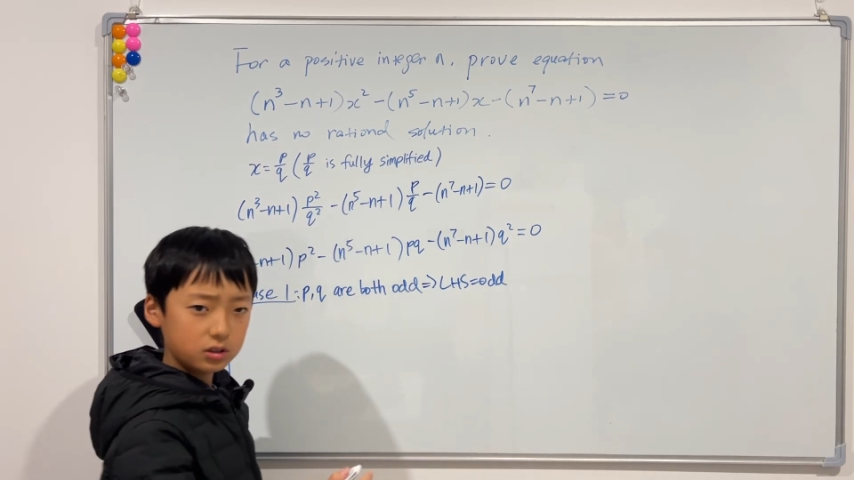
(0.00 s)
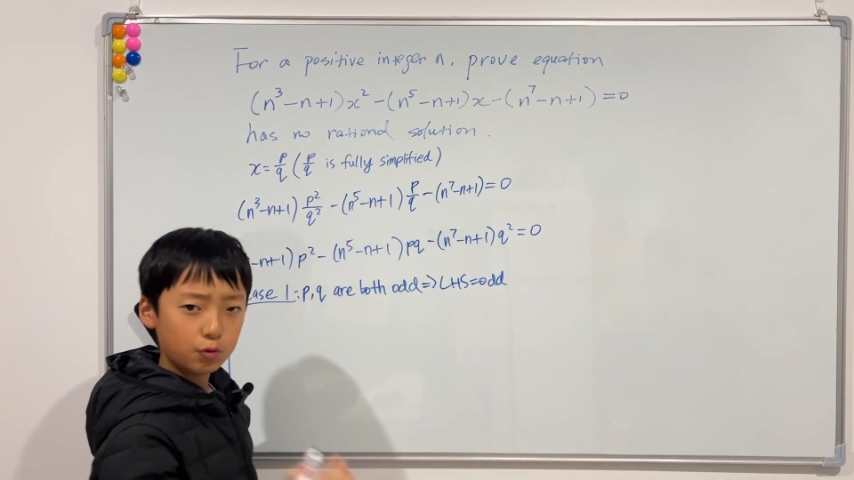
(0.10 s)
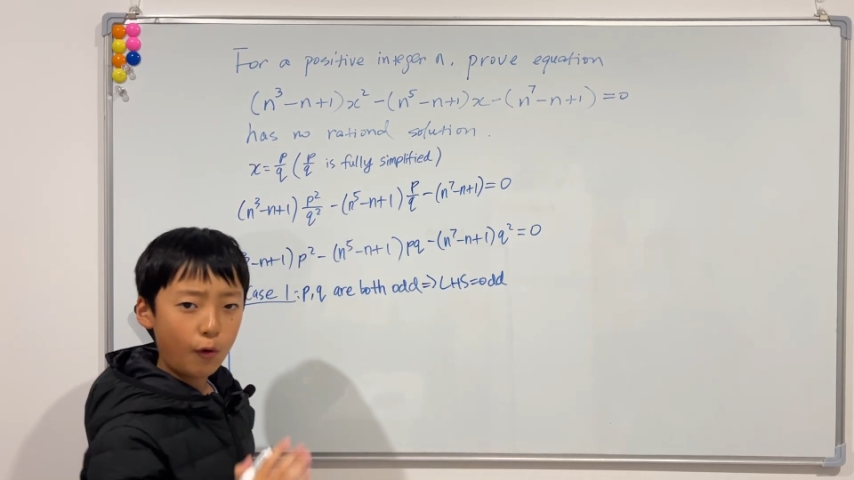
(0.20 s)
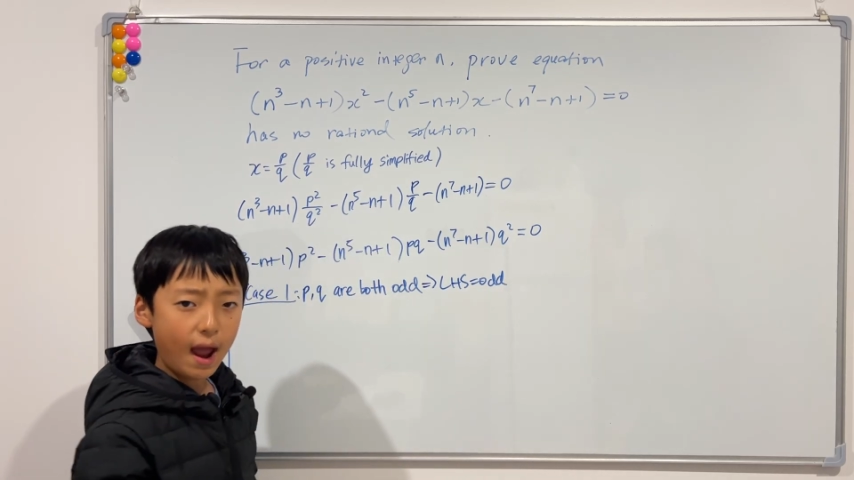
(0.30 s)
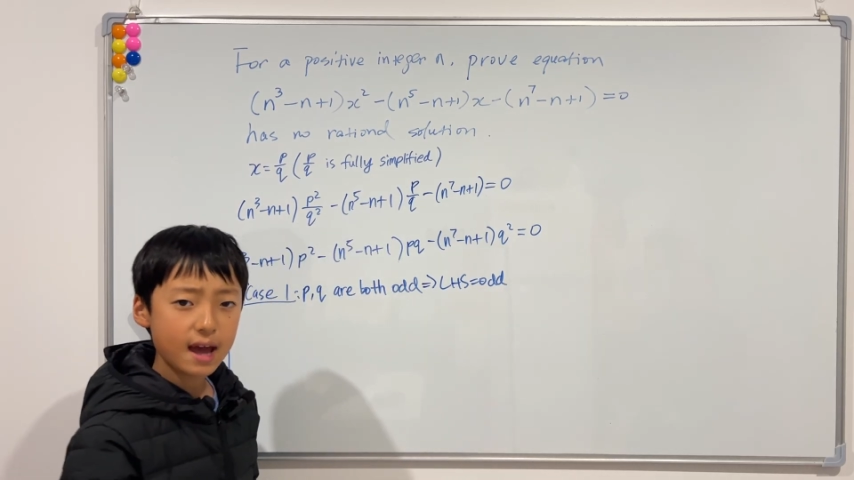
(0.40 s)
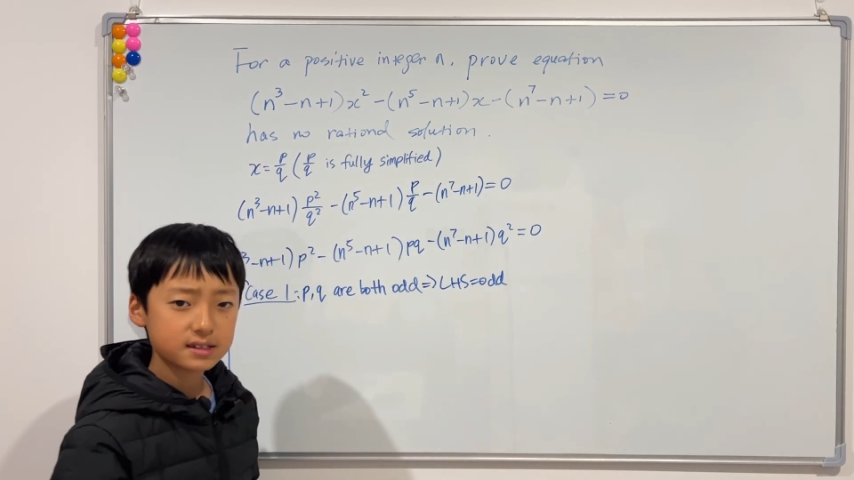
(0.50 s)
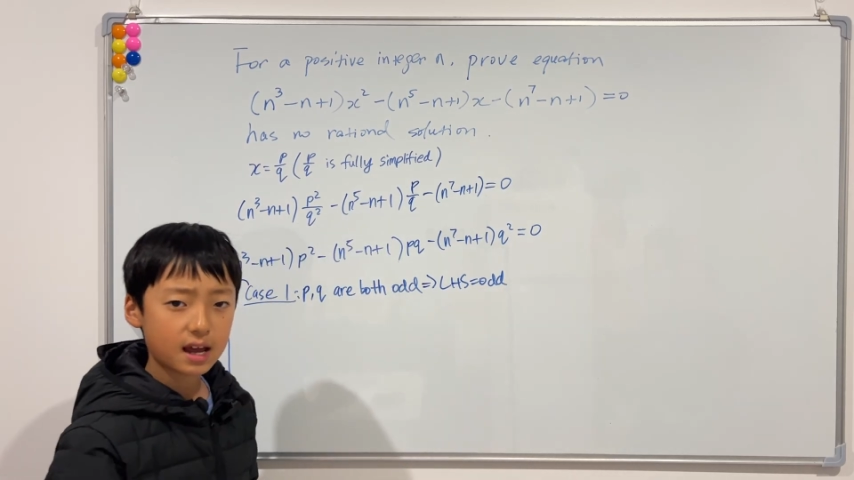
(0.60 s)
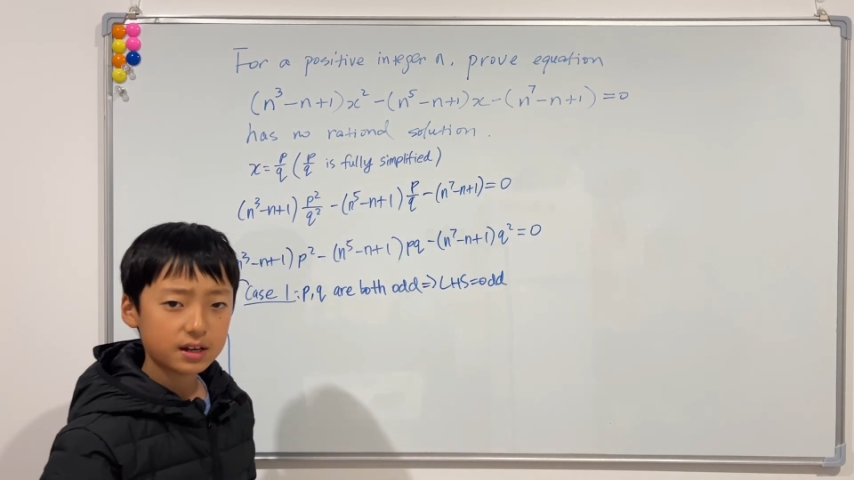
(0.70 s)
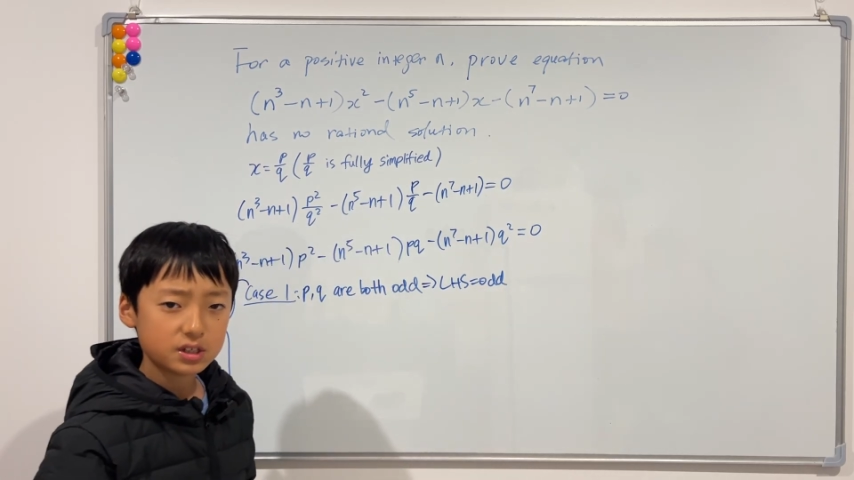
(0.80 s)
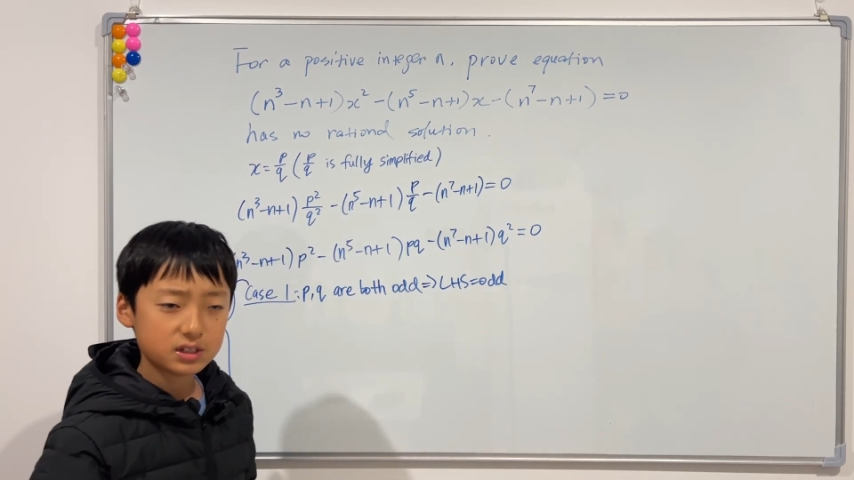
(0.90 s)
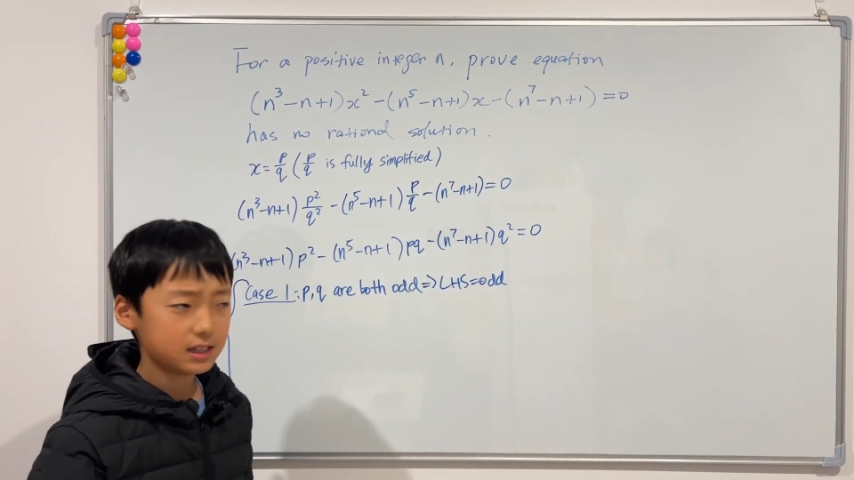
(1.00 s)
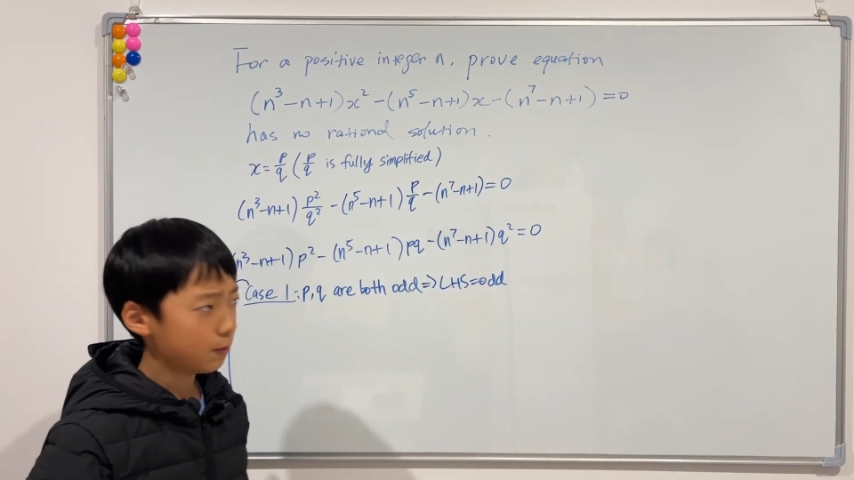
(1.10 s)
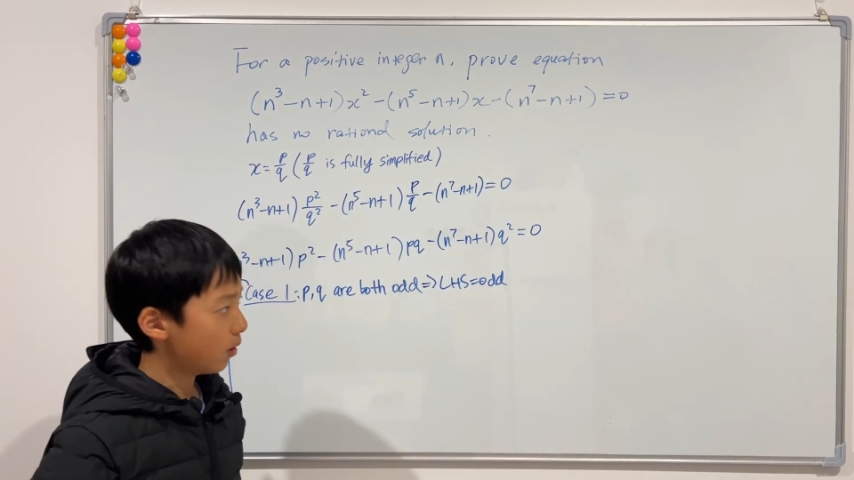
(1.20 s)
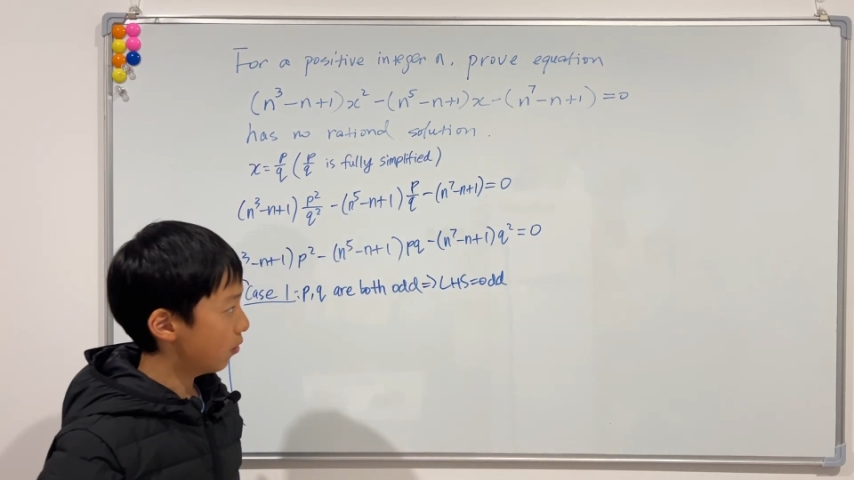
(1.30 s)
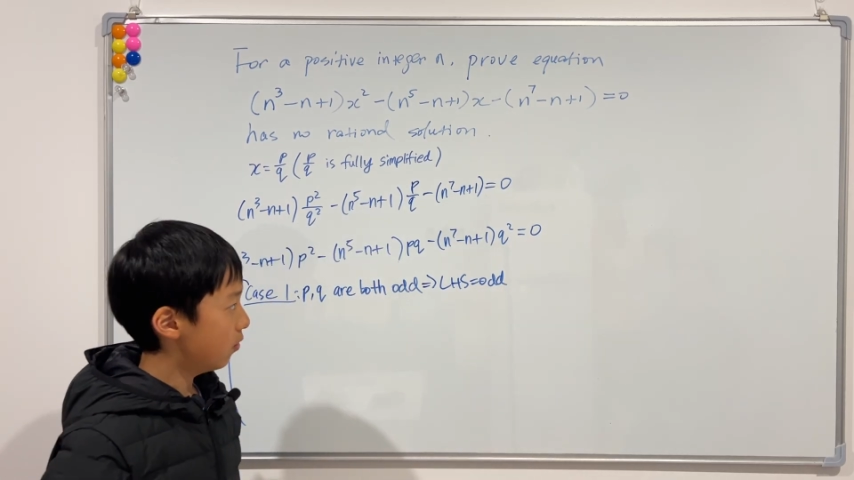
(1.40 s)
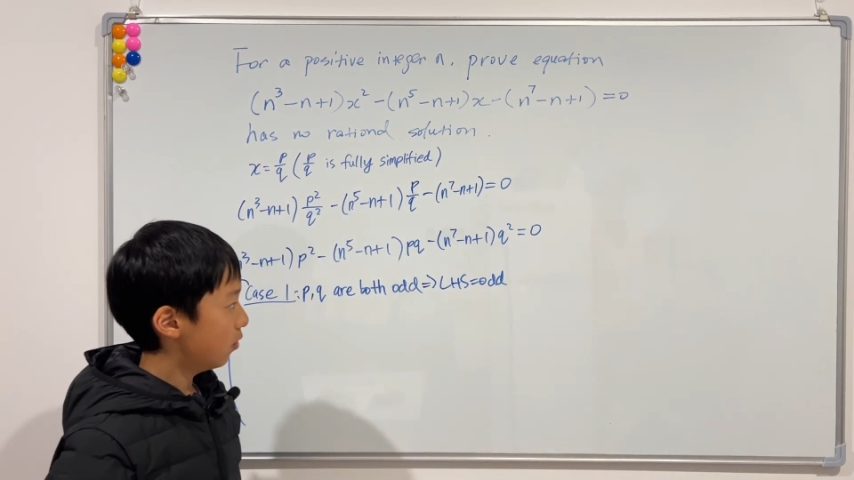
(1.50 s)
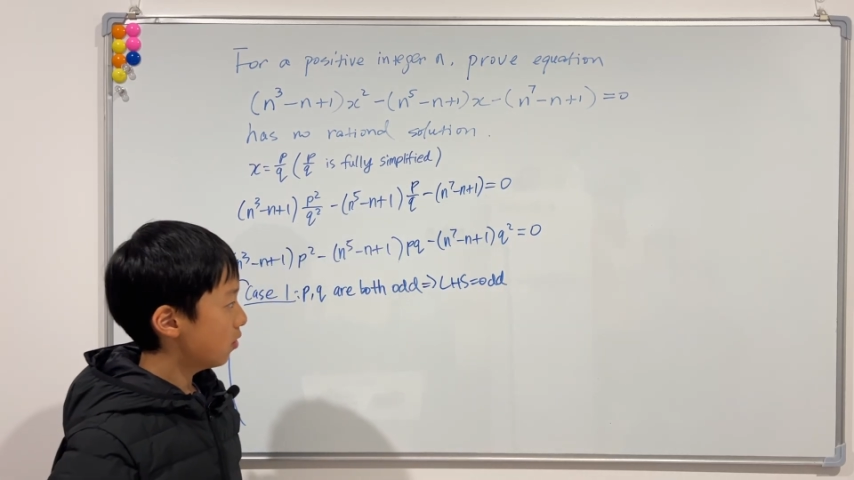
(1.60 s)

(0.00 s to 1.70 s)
the right-hand side is zero.